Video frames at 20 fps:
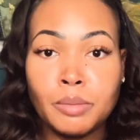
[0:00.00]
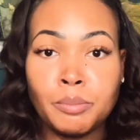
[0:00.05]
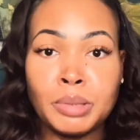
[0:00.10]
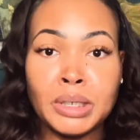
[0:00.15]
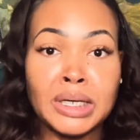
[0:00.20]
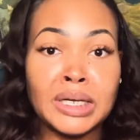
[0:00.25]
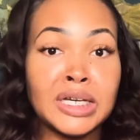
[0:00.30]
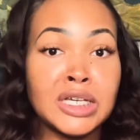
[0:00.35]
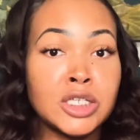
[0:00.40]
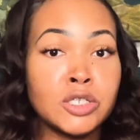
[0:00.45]

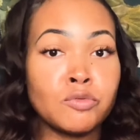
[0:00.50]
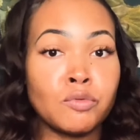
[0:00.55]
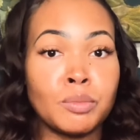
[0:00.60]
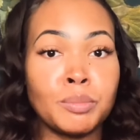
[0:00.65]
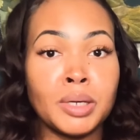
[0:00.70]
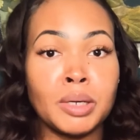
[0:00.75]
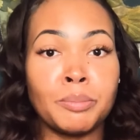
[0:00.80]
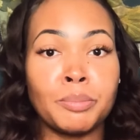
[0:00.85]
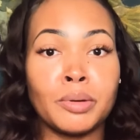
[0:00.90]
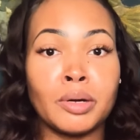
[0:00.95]
Because
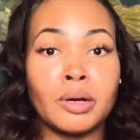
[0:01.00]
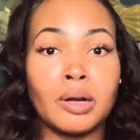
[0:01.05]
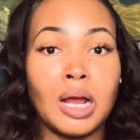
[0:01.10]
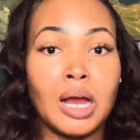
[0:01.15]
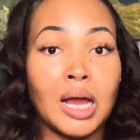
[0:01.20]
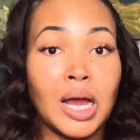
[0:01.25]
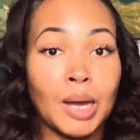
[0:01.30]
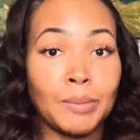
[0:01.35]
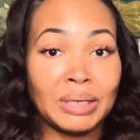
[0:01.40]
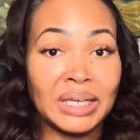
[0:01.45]
remember,
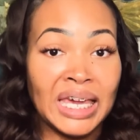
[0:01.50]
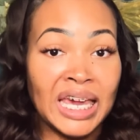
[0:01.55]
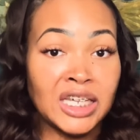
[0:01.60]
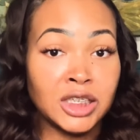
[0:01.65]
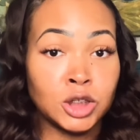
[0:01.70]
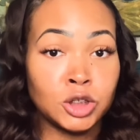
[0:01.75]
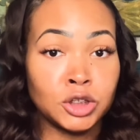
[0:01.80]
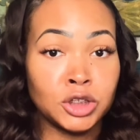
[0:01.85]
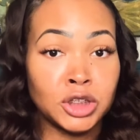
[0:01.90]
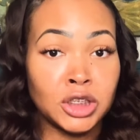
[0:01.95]
I'm a
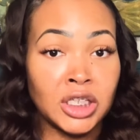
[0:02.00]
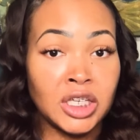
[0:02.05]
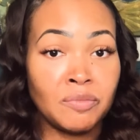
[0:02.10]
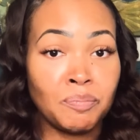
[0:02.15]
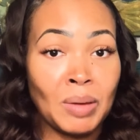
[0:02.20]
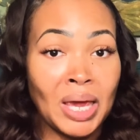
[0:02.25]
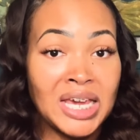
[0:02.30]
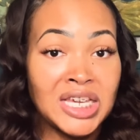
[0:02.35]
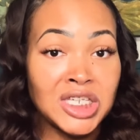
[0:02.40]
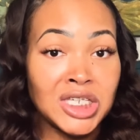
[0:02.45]
gastric
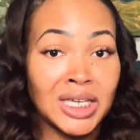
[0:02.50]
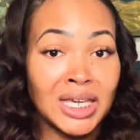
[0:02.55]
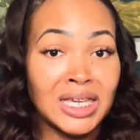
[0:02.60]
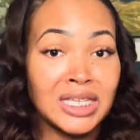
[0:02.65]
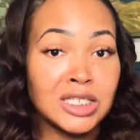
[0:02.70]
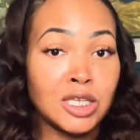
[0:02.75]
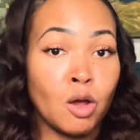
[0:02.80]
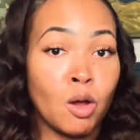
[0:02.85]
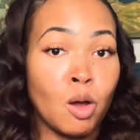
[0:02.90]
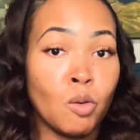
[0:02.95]
sleeve
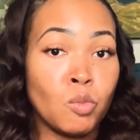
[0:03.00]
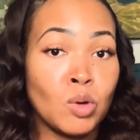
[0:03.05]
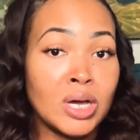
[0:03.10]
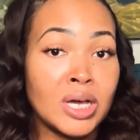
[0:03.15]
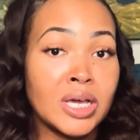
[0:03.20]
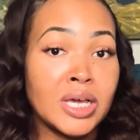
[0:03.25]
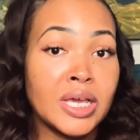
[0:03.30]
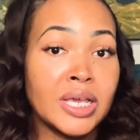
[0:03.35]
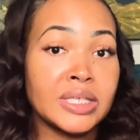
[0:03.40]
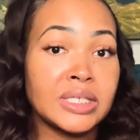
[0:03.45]
patient, so it
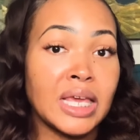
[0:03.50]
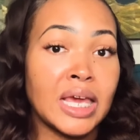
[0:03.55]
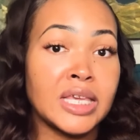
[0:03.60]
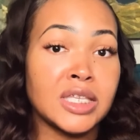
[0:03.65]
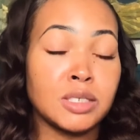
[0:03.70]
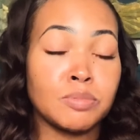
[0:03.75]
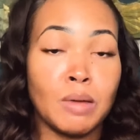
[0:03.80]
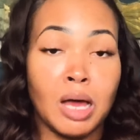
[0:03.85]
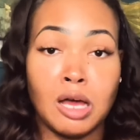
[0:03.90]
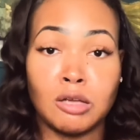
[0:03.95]
was a
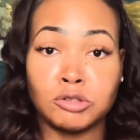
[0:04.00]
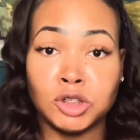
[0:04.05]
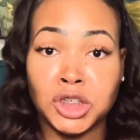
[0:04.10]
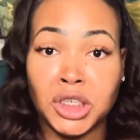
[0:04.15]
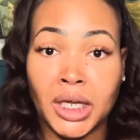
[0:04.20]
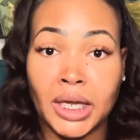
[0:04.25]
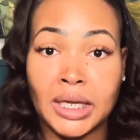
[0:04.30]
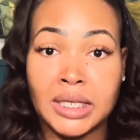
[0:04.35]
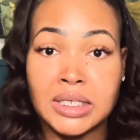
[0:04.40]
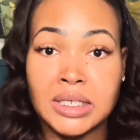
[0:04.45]
small
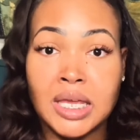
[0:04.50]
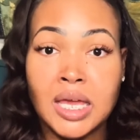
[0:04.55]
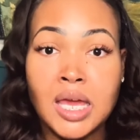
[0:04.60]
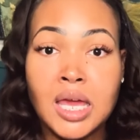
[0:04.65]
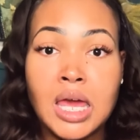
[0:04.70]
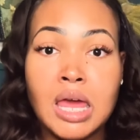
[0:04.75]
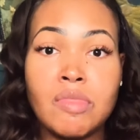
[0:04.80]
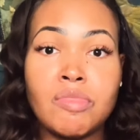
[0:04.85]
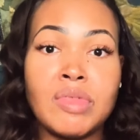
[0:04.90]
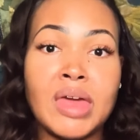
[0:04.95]
chance
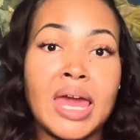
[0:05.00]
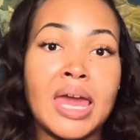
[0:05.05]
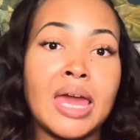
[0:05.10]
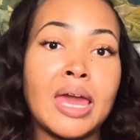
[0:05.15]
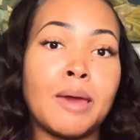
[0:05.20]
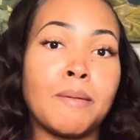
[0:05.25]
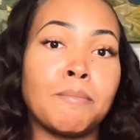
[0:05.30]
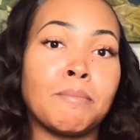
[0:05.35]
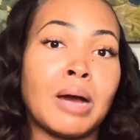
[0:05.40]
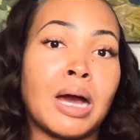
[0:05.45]

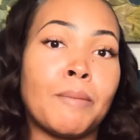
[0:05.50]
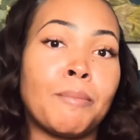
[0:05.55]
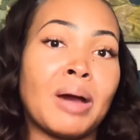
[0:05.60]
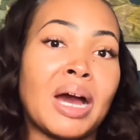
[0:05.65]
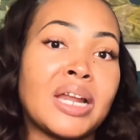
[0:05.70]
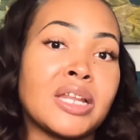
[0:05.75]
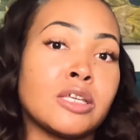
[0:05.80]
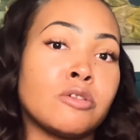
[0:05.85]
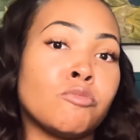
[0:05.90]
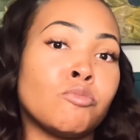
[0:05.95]
that my
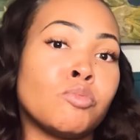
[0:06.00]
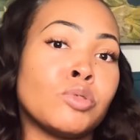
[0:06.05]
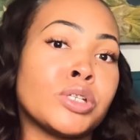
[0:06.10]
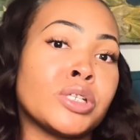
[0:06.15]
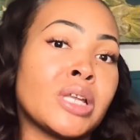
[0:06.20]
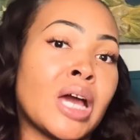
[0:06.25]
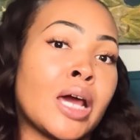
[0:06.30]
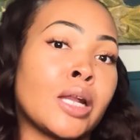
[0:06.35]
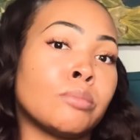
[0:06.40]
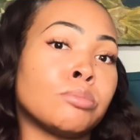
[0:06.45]
body
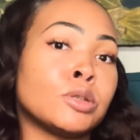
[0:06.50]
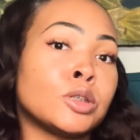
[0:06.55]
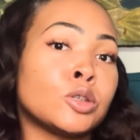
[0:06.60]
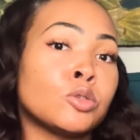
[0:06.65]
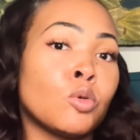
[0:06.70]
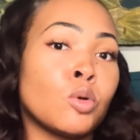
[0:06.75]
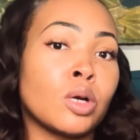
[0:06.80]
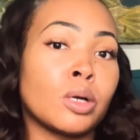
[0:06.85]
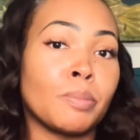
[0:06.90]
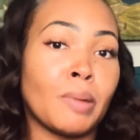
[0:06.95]
would not
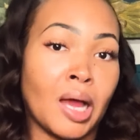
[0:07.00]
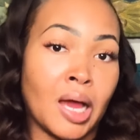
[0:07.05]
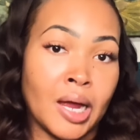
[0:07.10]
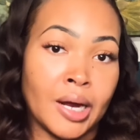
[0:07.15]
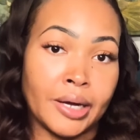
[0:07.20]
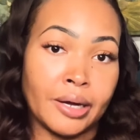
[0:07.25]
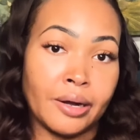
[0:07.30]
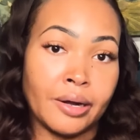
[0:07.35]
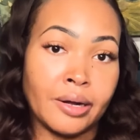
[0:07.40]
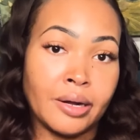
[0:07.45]
absorb
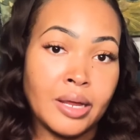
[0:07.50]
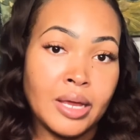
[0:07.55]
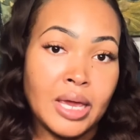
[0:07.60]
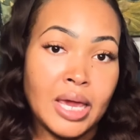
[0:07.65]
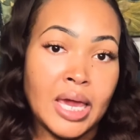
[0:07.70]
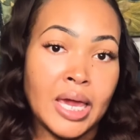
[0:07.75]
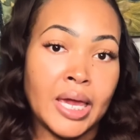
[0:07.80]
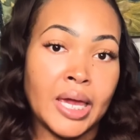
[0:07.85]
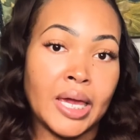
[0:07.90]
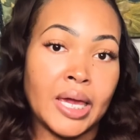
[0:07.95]
iron.
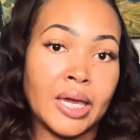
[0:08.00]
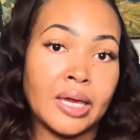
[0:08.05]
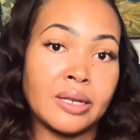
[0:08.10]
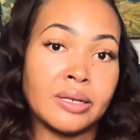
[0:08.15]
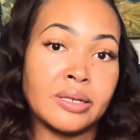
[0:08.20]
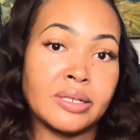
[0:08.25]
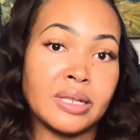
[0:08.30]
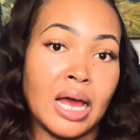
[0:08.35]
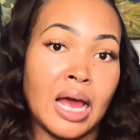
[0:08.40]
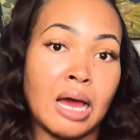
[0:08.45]
And
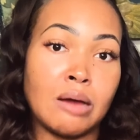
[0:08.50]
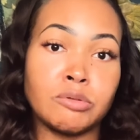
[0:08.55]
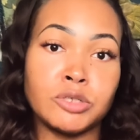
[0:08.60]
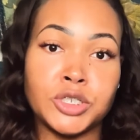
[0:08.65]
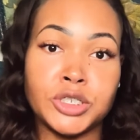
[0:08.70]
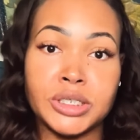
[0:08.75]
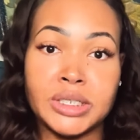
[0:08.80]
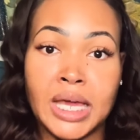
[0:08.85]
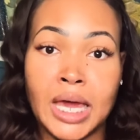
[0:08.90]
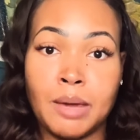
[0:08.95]
I
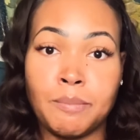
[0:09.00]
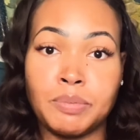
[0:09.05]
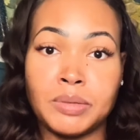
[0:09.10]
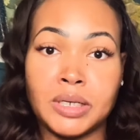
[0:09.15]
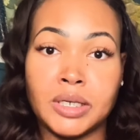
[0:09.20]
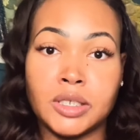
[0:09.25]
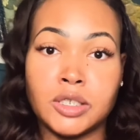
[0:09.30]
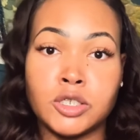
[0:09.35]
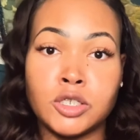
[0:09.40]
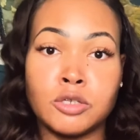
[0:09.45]
was just
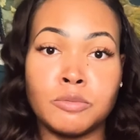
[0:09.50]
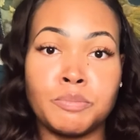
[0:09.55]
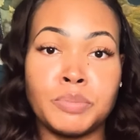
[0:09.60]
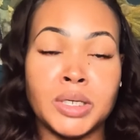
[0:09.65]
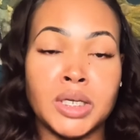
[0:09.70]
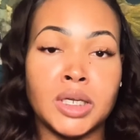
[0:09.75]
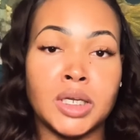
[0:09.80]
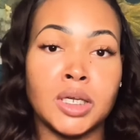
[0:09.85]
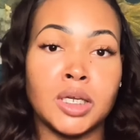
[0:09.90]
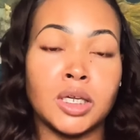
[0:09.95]
happy to
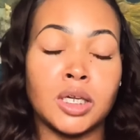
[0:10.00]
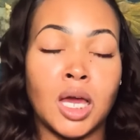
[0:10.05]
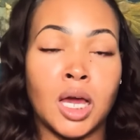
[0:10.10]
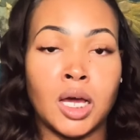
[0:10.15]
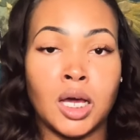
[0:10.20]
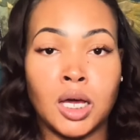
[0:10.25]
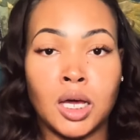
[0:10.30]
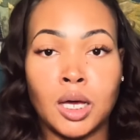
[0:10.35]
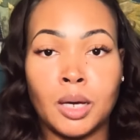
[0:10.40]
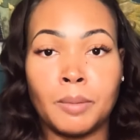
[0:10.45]
be
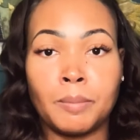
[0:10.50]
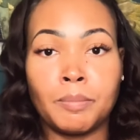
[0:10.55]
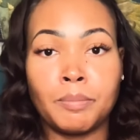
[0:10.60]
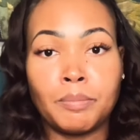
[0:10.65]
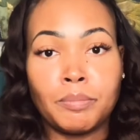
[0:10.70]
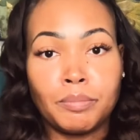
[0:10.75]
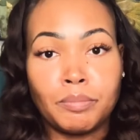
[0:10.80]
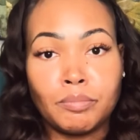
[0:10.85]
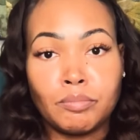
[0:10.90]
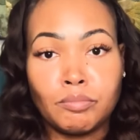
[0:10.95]

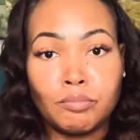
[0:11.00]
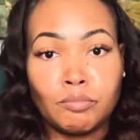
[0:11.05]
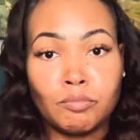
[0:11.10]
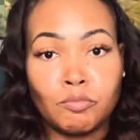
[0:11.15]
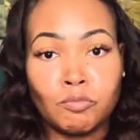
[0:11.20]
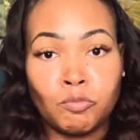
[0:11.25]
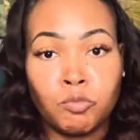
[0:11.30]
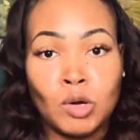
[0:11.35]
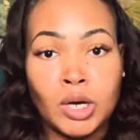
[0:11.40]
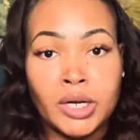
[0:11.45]

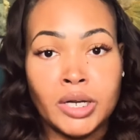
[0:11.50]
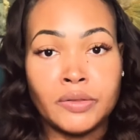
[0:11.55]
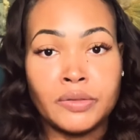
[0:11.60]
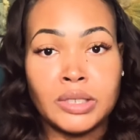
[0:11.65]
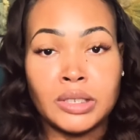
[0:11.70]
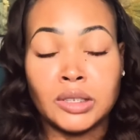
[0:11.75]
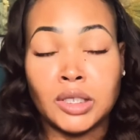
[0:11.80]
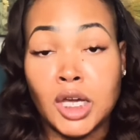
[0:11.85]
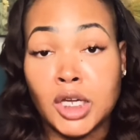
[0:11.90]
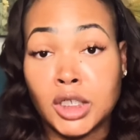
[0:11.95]
one of
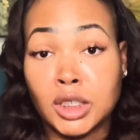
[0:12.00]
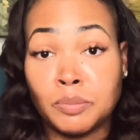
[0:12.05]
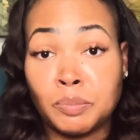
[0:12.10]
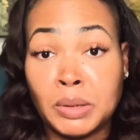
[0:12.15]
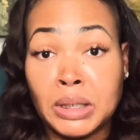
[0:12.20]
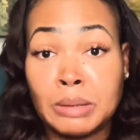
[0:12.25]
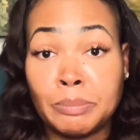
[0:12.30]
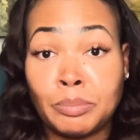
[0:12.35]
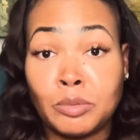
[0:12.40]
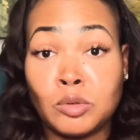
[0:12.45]
the lucky
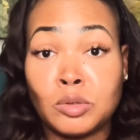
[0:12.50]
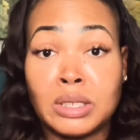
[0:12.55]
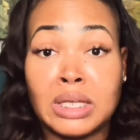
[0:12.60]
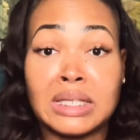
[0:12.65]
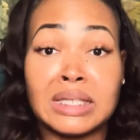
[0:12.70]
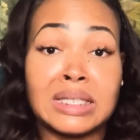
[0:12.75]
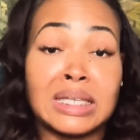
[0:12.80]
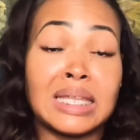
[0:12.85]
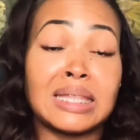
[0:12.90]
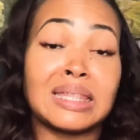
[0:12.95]
people
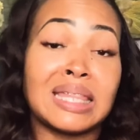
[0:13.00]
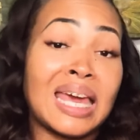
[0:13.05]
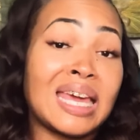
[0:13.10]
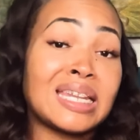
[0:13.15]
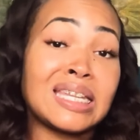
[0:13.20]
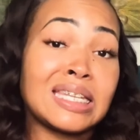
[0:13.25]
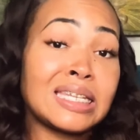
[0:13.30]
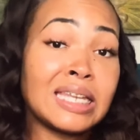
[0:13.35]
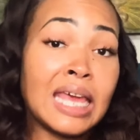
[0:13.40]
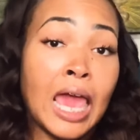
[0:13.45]
that
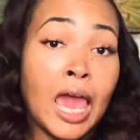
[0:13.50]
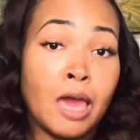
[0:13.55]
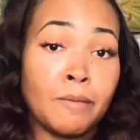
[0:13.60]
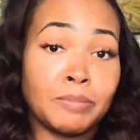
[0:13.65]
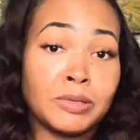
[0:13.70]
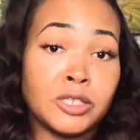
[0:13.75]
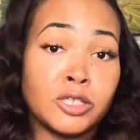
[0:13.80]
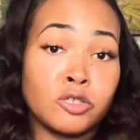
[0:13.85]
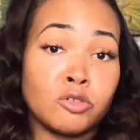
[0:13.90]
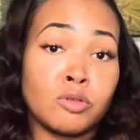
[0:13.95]
didn't
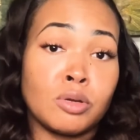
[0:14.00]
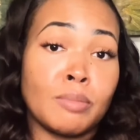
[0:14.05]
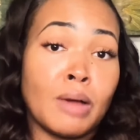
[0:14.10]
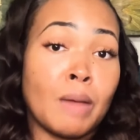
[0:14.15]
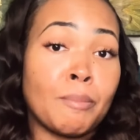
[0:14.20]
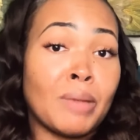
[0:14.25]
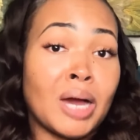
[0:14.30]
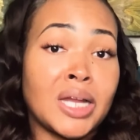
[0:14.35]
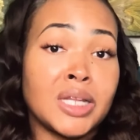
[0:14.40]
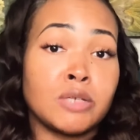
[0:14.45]
happen to, and
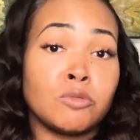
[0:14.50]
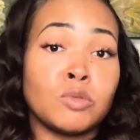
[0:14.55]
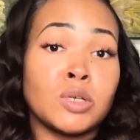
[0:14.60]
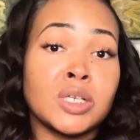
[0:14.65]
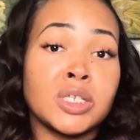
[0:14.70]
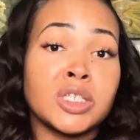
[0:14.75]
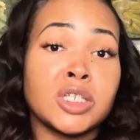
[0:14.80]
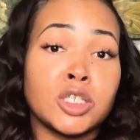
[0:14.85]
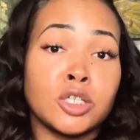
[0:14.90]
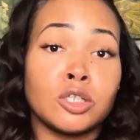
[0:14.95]
my body
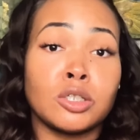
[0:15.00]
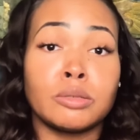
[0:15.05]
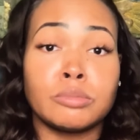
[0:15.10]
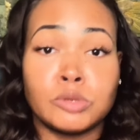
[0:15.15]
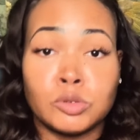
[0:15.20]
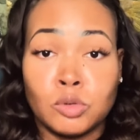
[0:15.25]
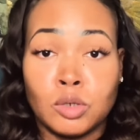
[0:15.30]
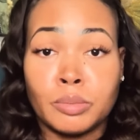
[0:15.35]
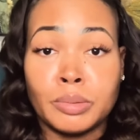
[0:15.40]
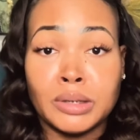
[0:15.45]
was still
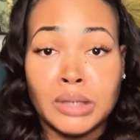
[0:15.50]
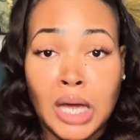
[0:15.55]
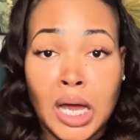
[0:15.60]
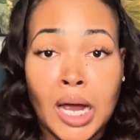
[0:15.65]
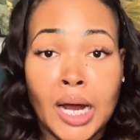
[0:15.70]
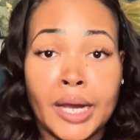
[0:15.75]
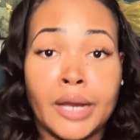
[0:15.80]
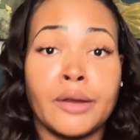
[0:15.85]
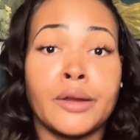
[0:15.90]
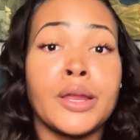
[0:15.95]
absorbing the
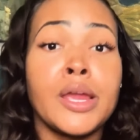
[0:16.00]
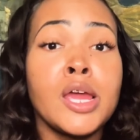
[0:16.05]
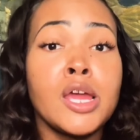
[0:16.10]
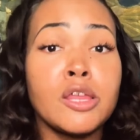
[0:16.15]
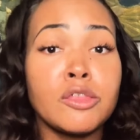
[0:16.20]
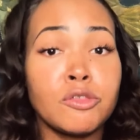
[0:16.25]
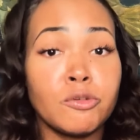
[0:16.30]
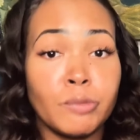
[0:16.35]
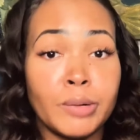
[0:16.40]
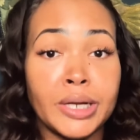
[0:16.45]
iron
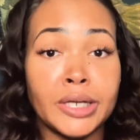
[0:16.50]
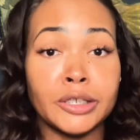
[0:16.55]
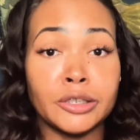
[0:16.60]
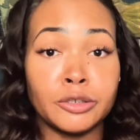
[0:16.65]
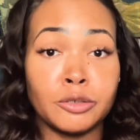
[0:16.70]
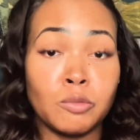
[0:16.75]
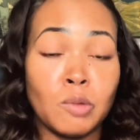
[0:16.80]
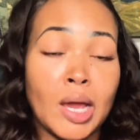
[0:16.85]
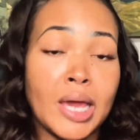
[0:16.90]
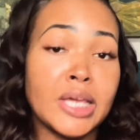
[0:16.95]
the
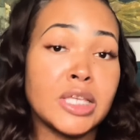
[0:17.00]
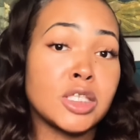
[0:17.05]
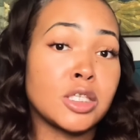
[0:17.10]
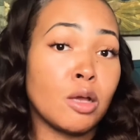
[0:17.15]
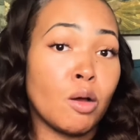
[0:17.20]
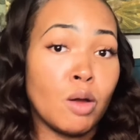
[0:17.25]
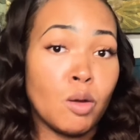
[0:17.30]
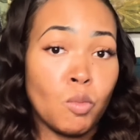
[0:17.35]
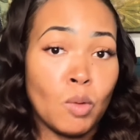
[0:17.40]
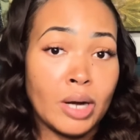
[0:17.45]
regular way.
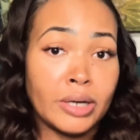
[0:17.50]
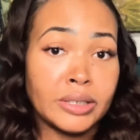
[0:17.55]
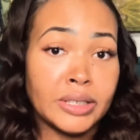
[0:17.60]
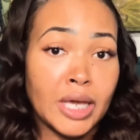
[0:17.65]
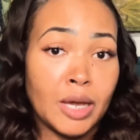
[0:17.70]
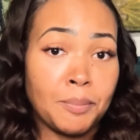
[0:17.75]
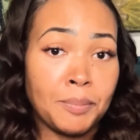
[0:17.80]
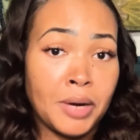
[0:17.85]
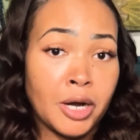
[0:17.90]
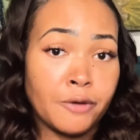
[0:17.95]
So it worked
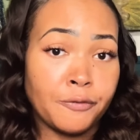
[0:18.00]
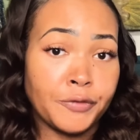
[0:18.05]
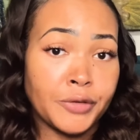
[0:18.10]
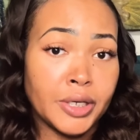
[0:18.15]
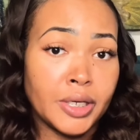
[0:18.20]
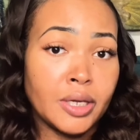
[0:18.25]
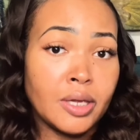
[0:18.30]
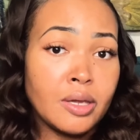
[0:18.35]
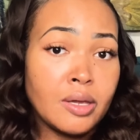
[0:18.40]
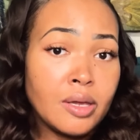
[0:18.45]
out
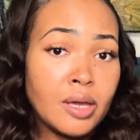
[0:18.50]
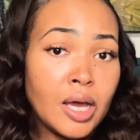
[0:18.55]
perfect.